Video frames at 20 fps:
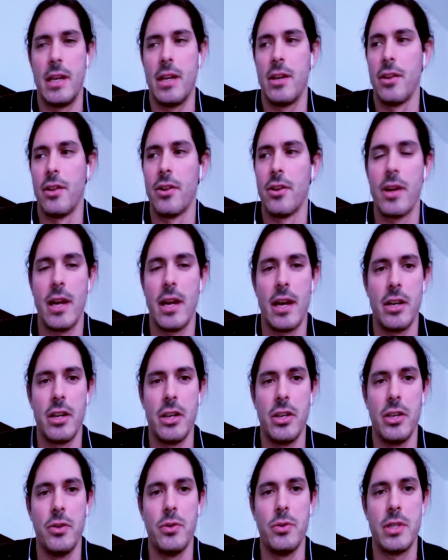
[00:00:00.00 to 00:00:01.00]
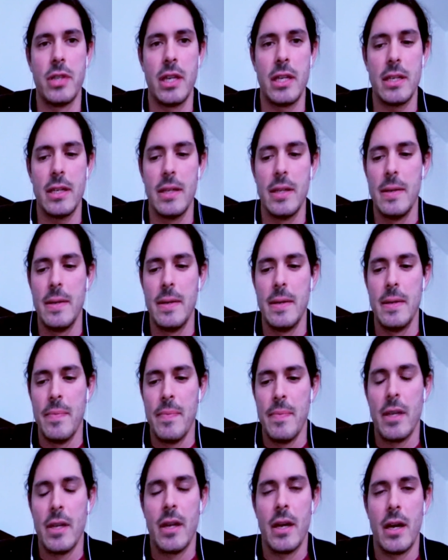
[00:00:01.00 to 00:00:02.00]
I need to learn how to use it.
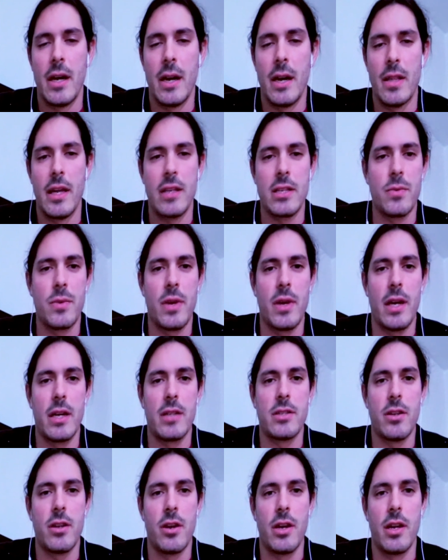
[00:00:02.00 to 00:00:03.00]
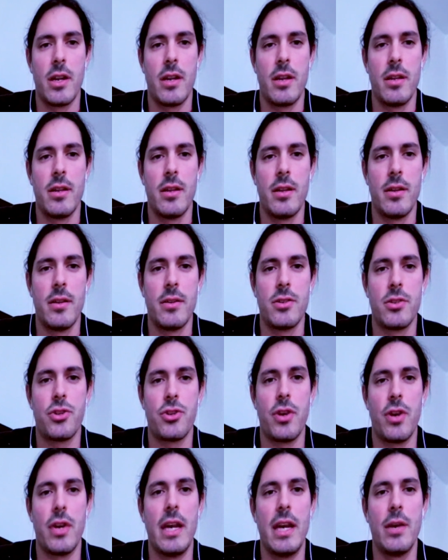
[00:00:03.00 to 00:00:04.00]
That's why I started
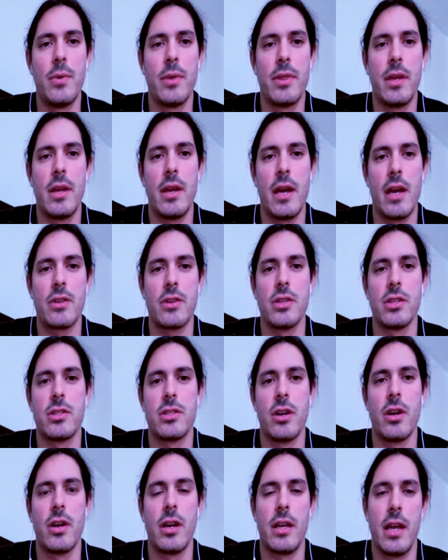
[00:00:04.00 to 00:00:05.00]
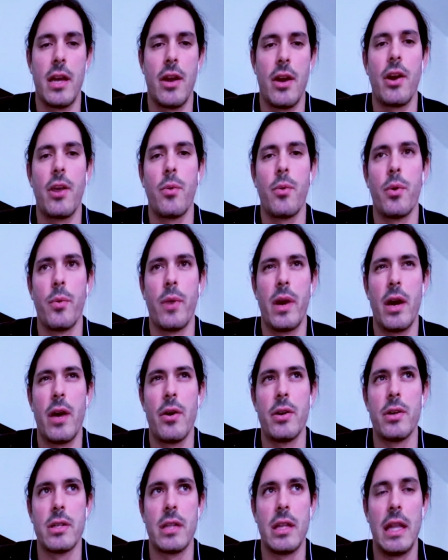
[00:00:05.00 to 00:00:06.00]
training with it. I actually started carrying one when I
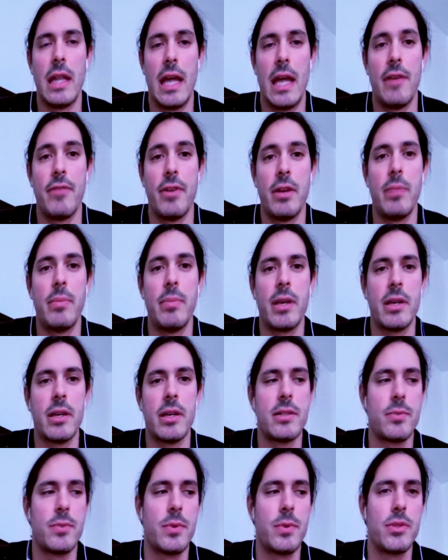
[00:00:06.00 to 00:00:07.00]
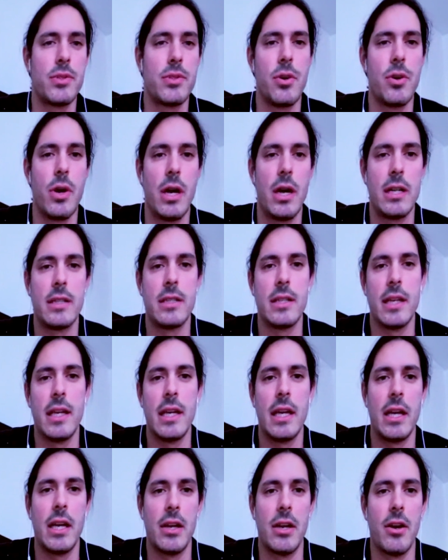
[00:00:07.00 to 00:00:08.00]
was 11 because we used to go
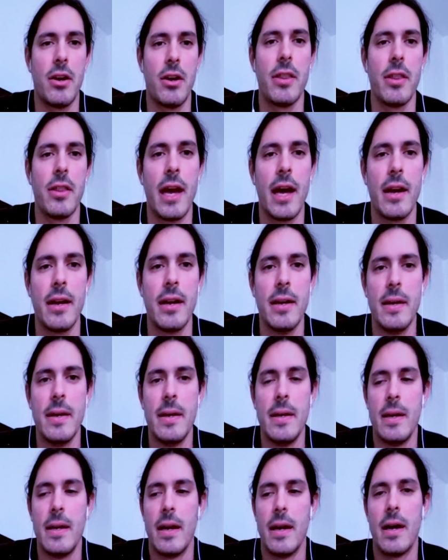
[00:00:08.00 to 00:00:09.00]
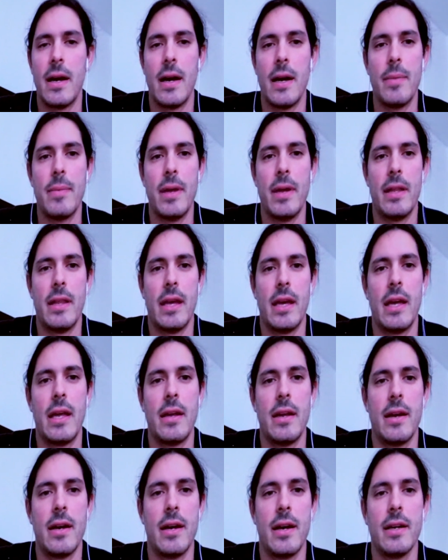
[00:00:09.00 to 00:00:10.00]
hunting and all that. And then
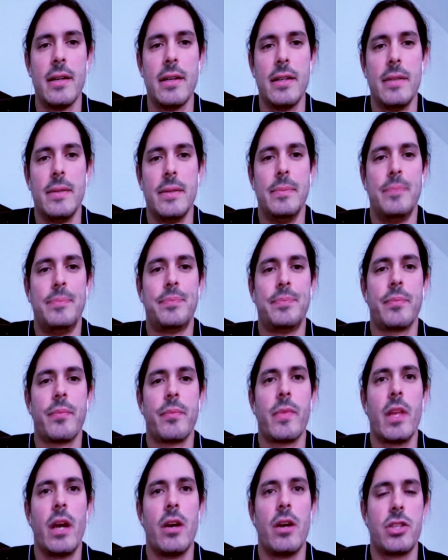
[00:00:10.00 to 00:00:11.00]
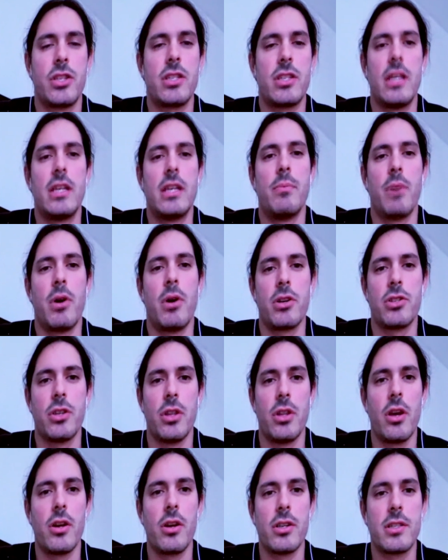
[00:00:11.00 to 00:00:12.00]
I was just into
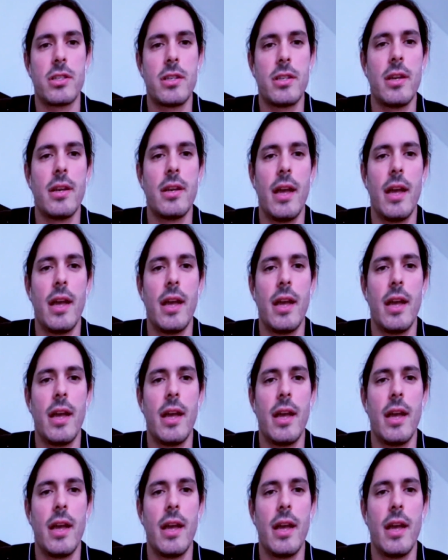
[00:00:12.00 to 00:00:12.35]
martial arts.